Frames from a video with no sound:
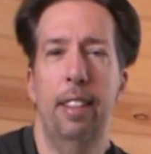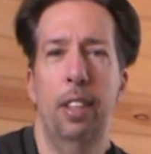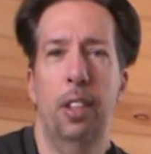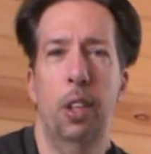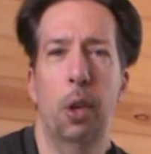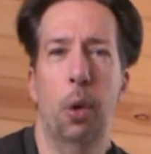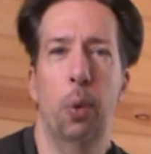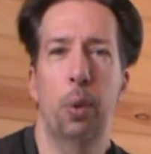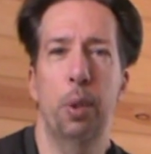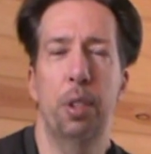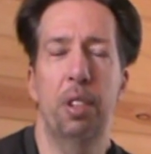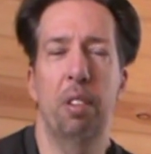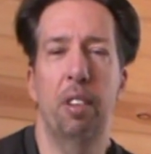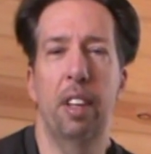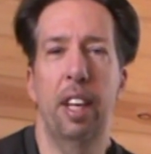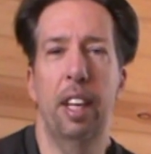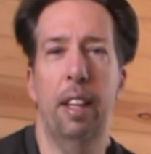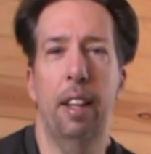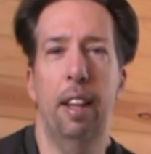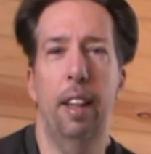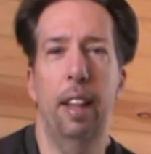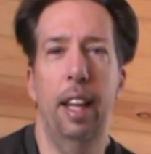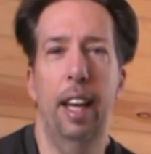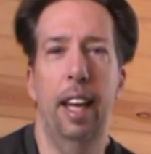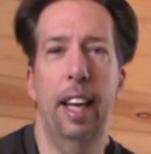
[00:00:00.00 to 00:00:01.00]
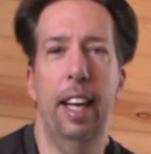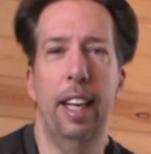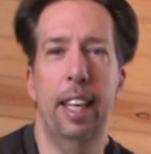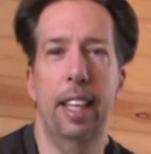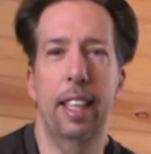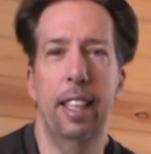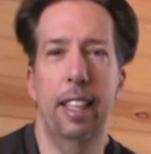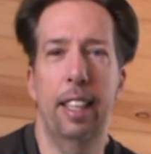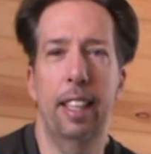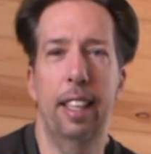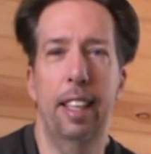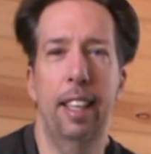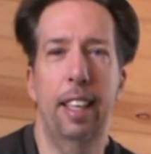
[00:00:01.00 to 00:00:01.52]
nose ring thing,
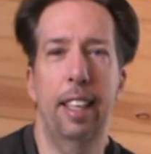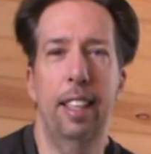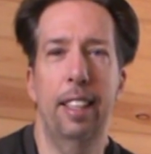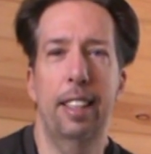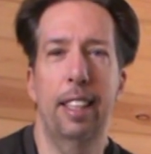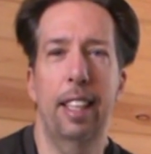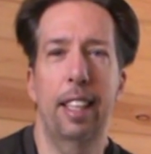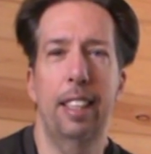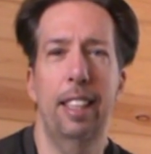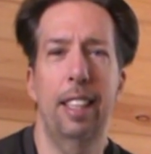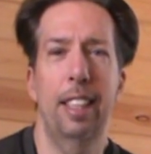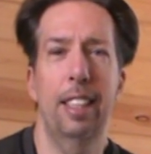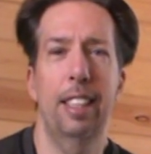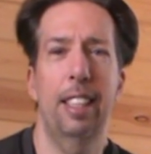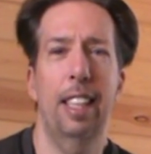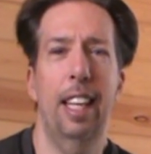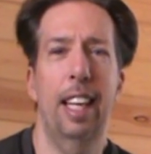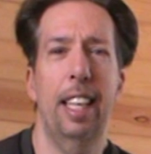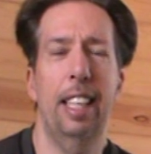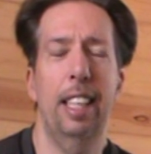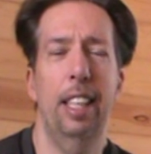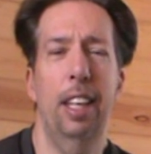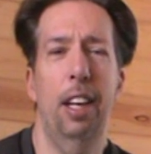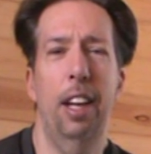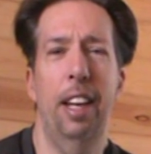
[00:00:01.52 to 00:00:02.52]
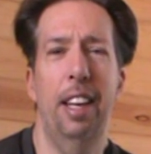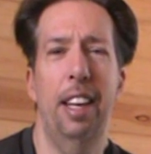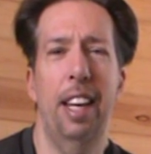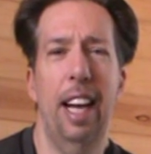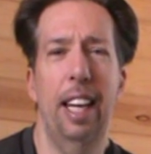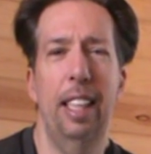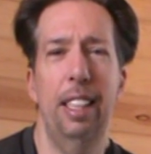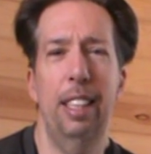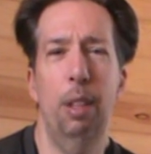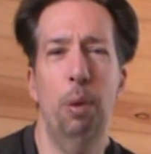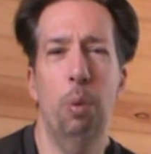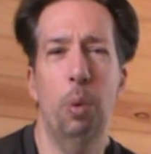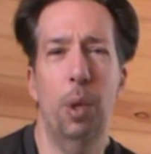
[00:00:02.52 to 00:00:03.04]
and, and it's, just like in, in
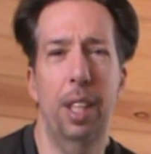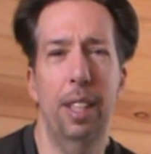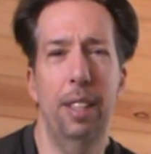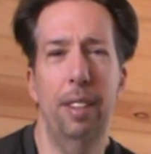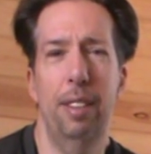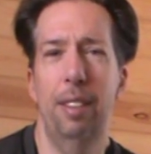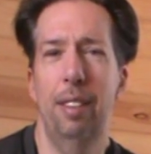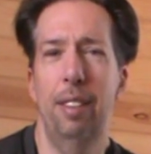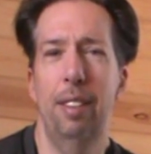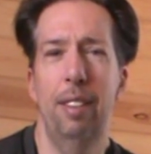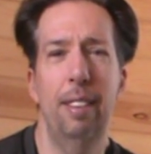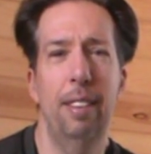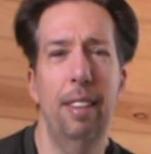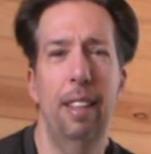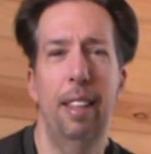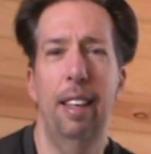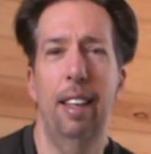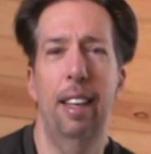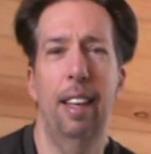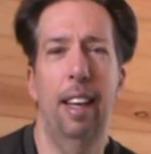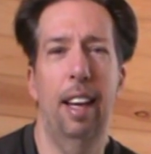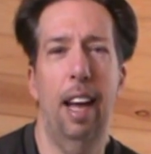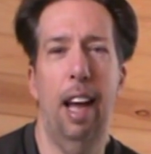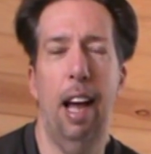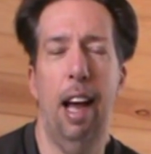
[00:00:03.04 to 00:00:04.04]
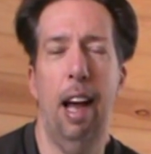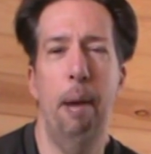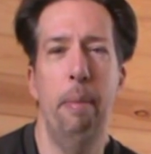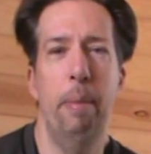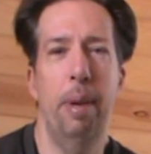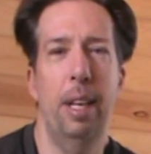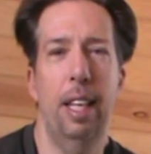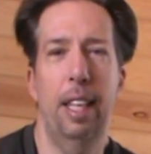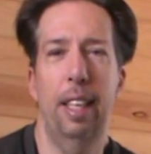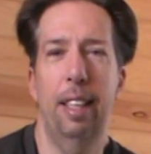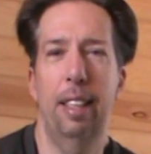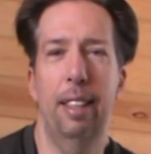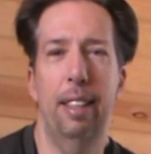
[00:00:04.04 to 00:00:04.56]
91, I
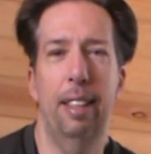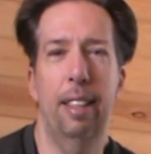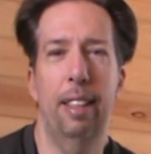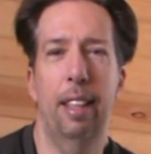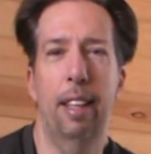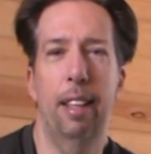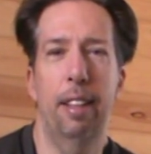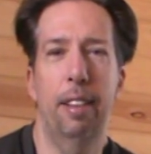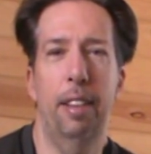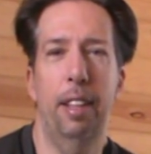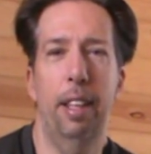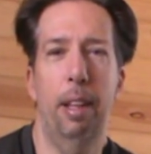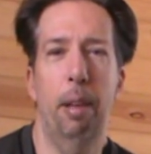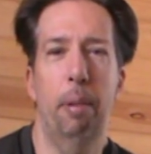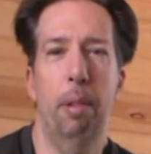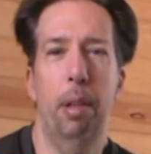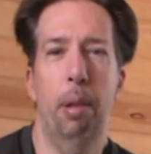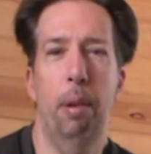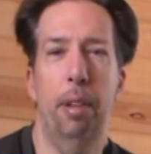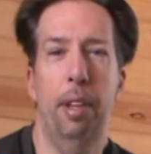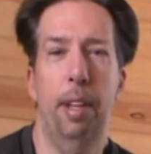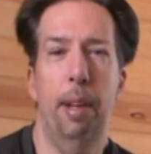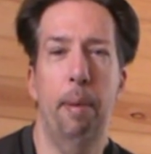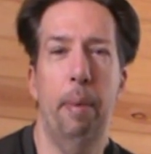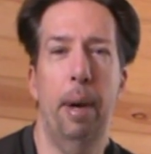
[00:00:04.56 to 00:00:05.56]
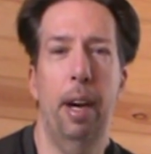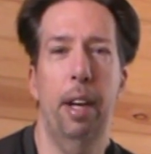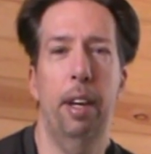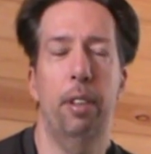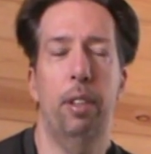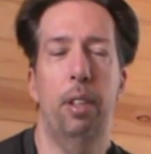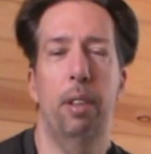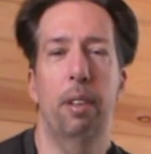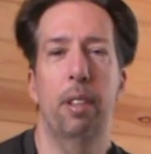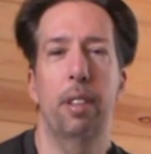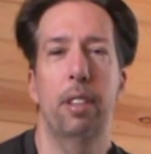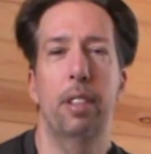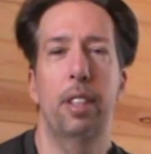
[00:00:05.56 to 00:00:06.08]
mean, the, the, the, the, amount
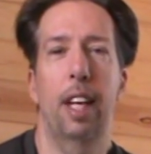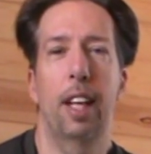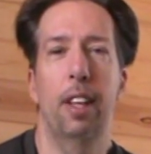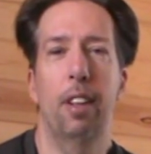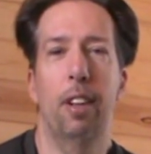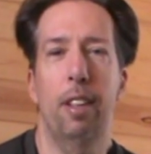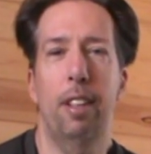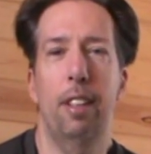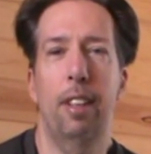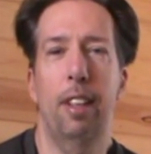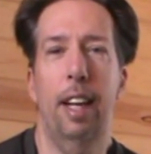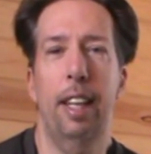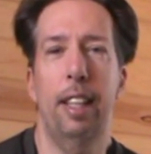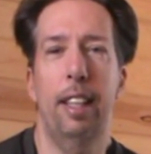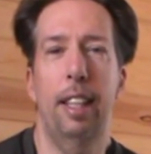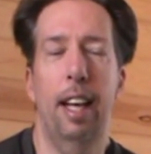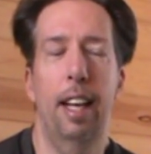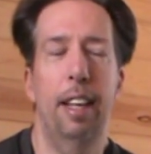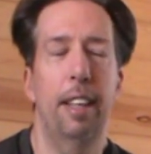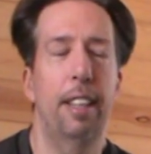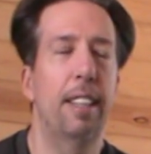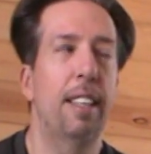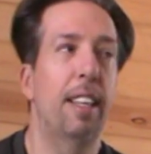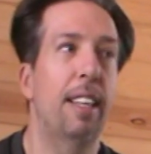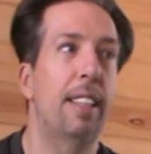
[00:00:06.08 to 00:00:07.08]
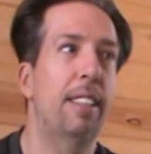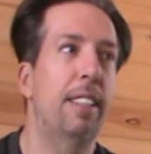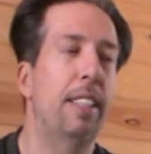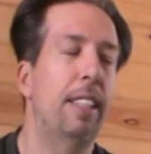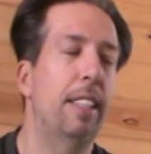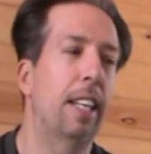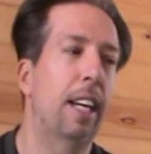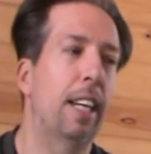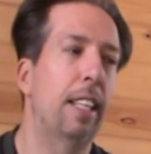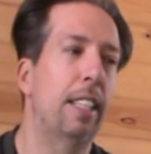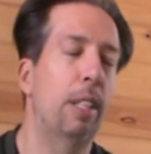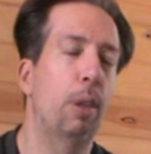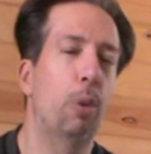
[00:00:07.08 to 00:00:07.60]
of girls that looked like that in
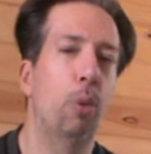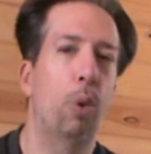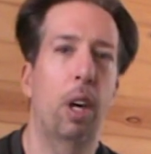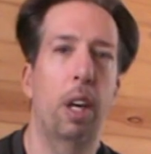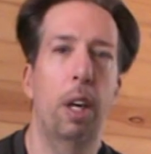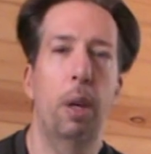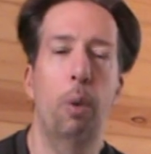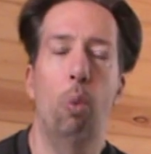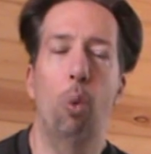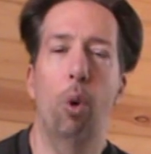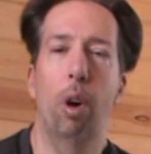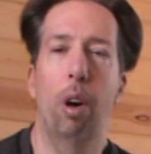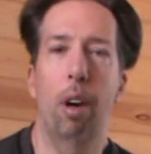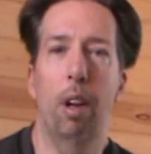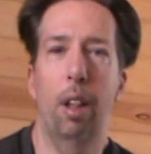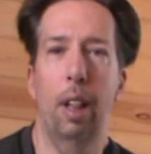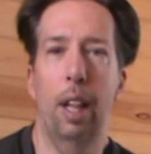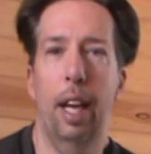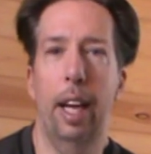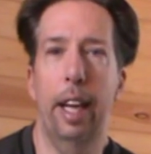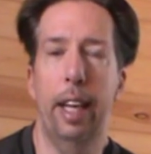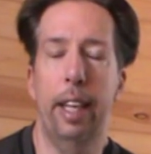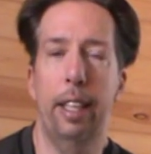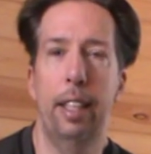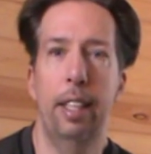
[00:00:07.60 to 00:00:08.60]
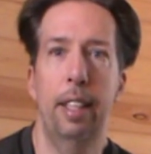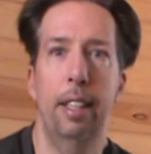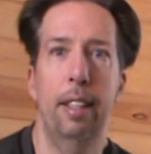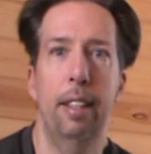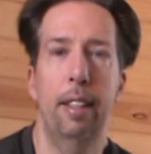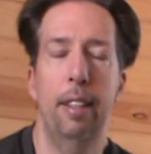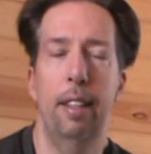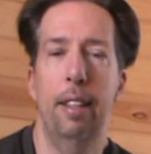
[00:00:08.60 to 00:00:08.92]
1991 were like